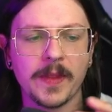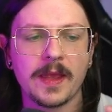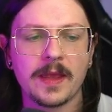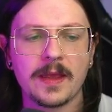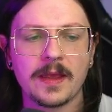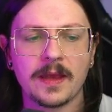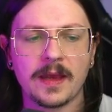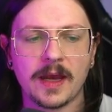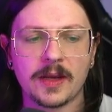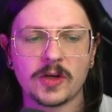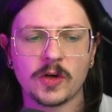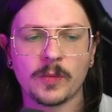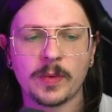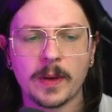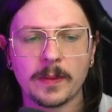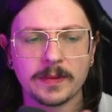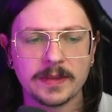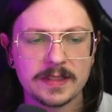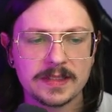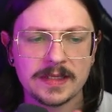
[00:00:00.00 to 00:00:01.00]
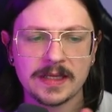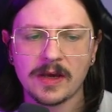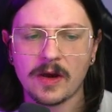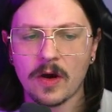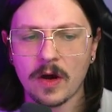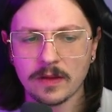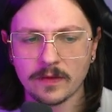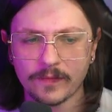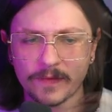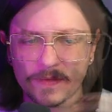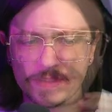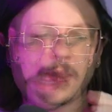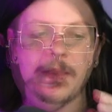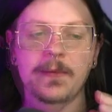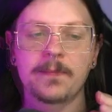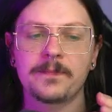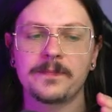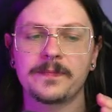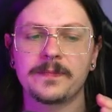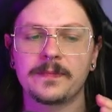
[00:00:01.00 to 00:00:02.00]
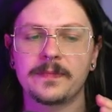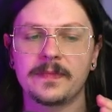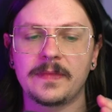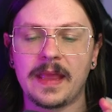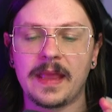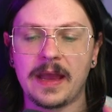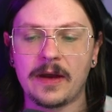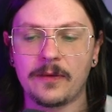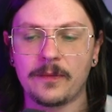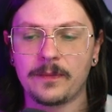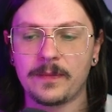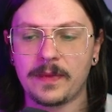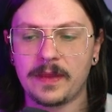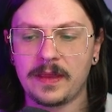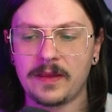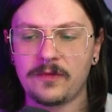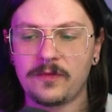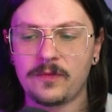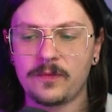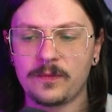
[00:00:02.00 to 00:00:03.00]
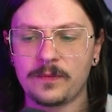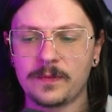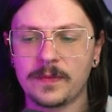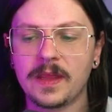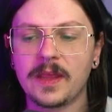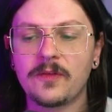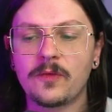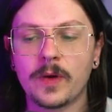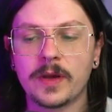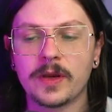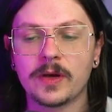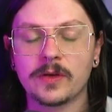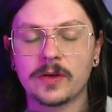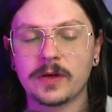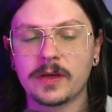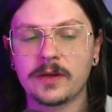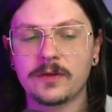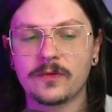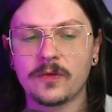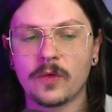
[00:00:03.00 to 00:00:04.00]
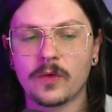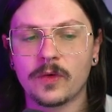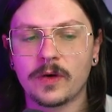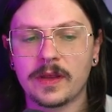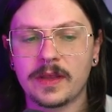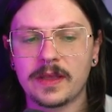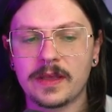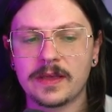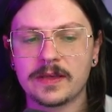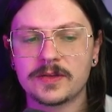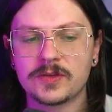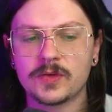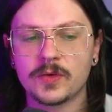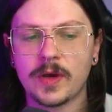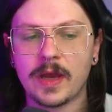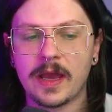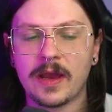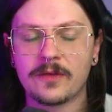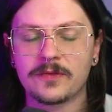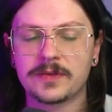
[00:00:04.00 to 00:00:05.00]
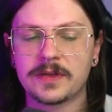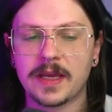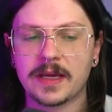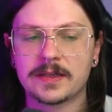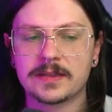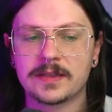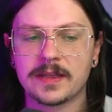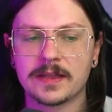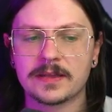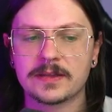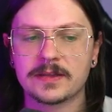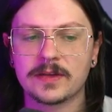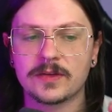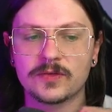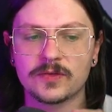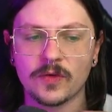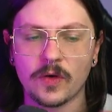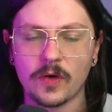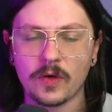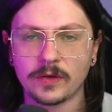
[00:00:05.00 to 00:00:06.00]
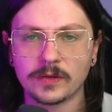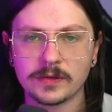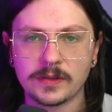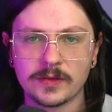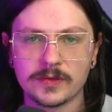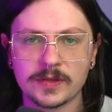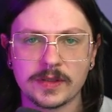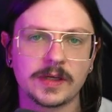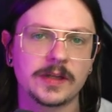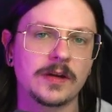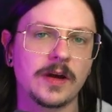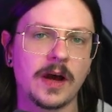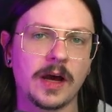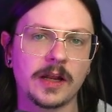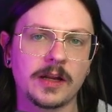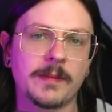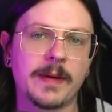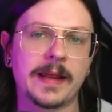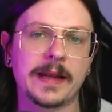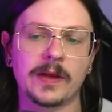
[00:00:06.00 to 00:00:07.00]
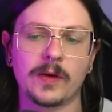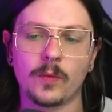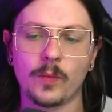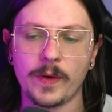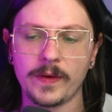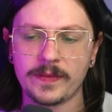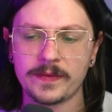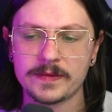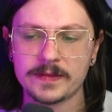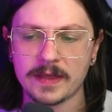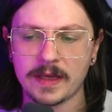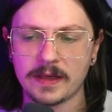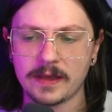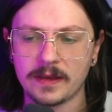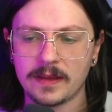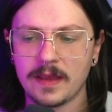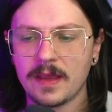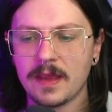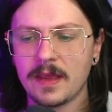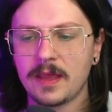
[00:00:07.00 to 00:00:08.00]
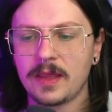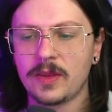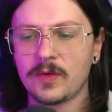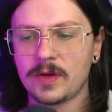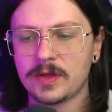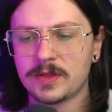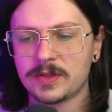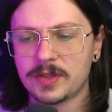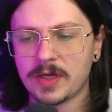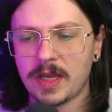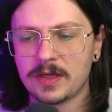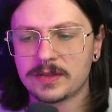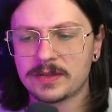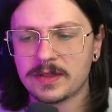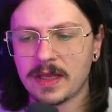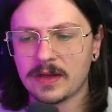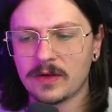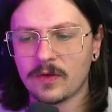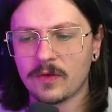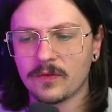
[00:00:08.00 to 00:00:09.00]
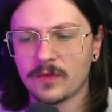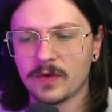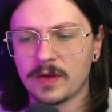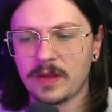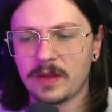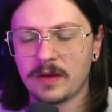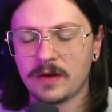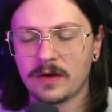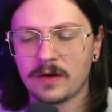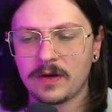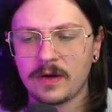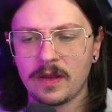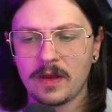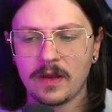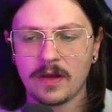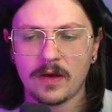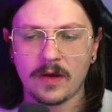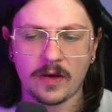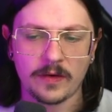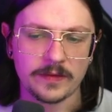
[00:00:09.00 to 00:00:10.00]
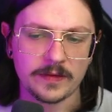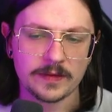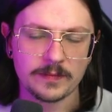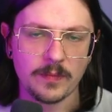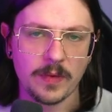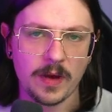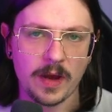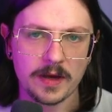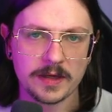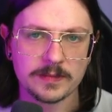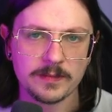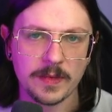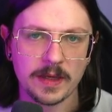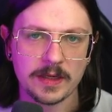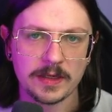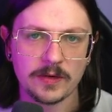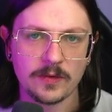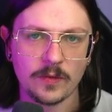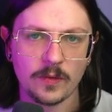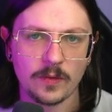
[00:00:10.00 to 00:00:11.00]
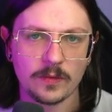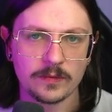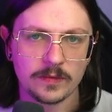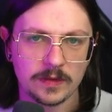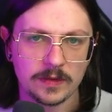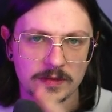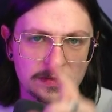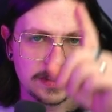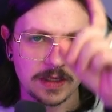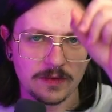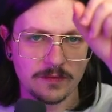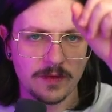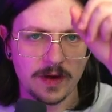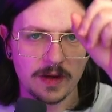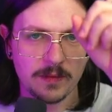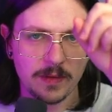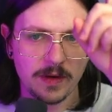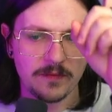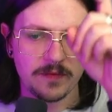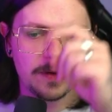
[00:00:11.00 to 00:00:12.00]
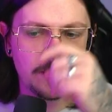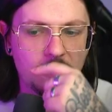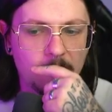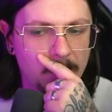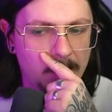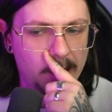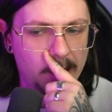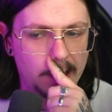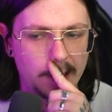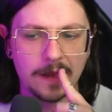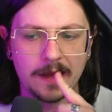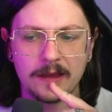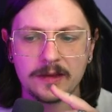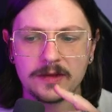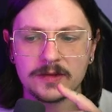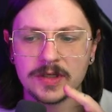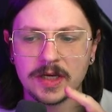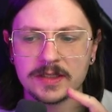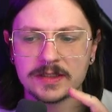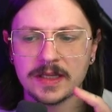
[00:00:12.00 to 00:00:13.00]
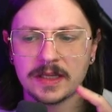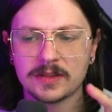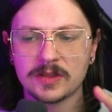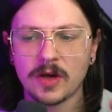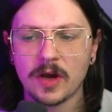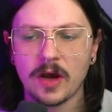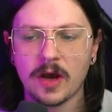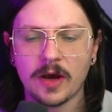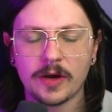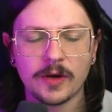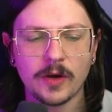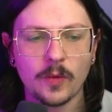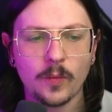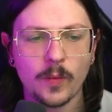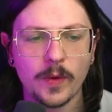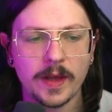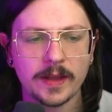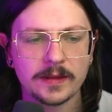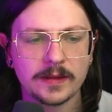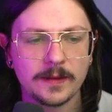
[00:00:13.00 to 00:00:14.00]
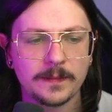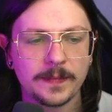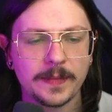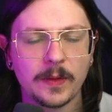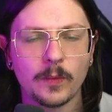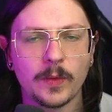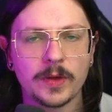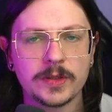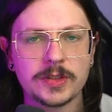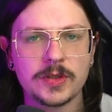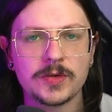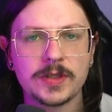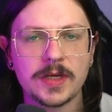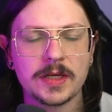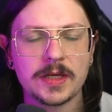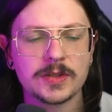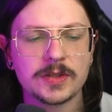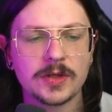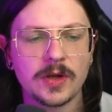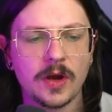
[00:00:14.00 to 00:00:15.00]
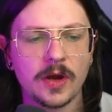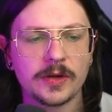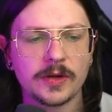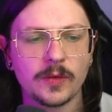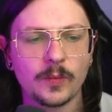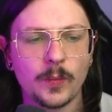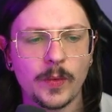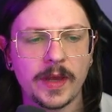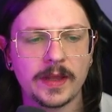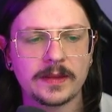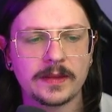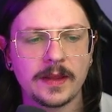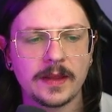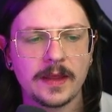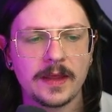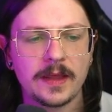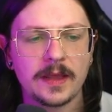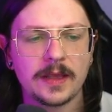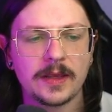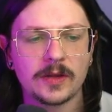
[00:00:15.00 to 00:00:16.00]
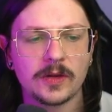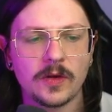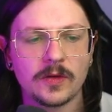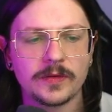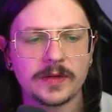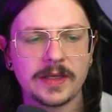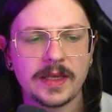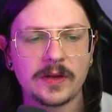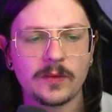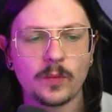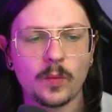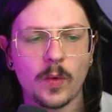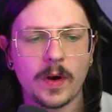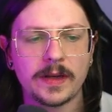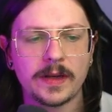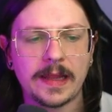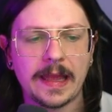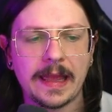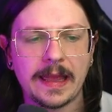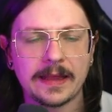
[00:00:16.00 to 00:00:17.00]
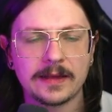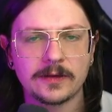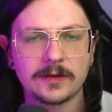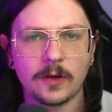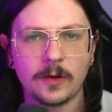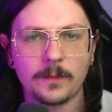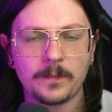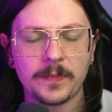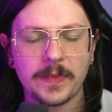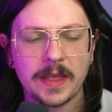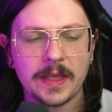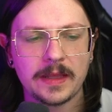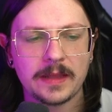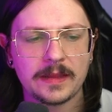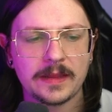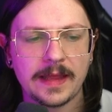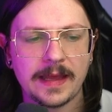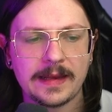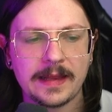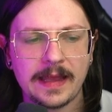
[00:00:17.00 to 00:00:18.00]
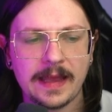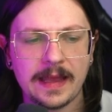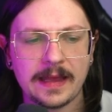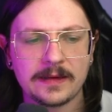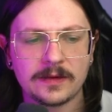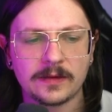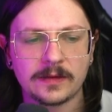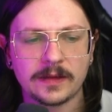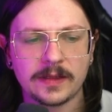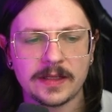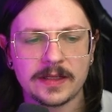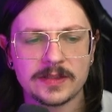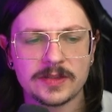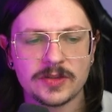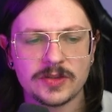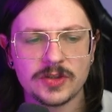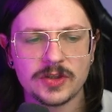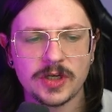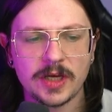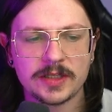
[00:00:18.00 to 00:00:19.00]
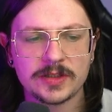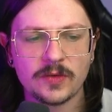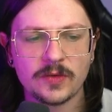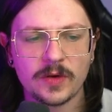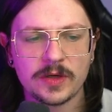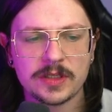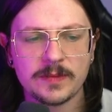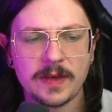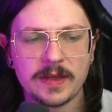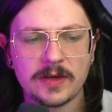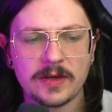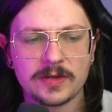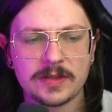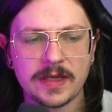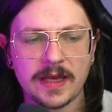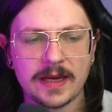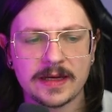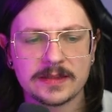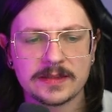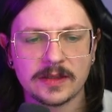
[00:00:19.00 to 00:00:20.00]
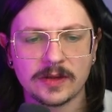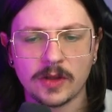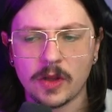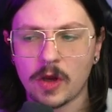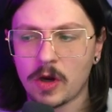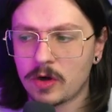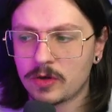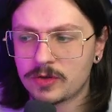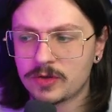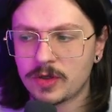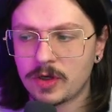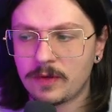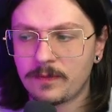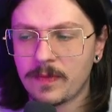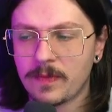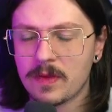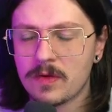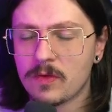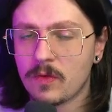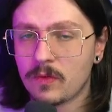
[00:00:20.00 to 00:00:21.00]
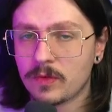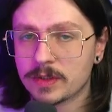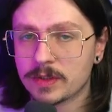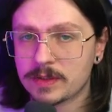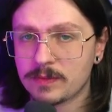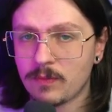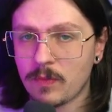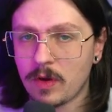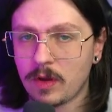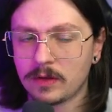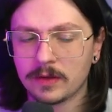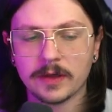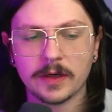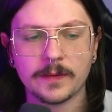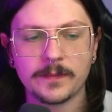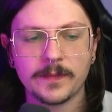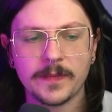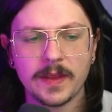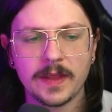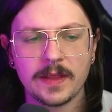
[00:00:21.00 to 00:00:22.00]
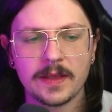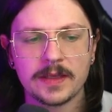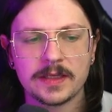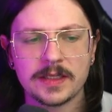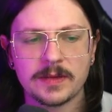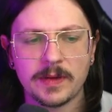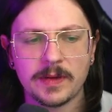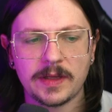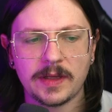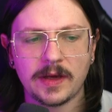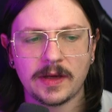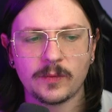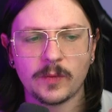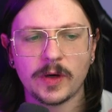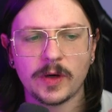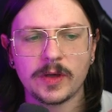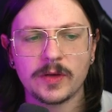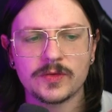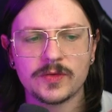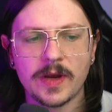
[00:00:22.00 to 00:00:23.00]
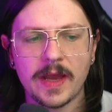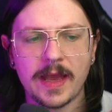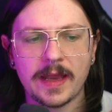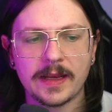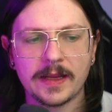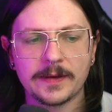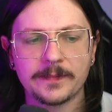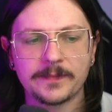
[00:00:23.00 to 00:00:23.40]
and you'll be able to see all of the text. Now, if what you're looking for is to have text that's controlled using an automatic width setting, you can change that over here on the box menu. You see it right above here. You change that to auto width. Once you change it to auto width, you'll only get one handle. That handle is just going to make your text larger or smaller depending on where you drag it.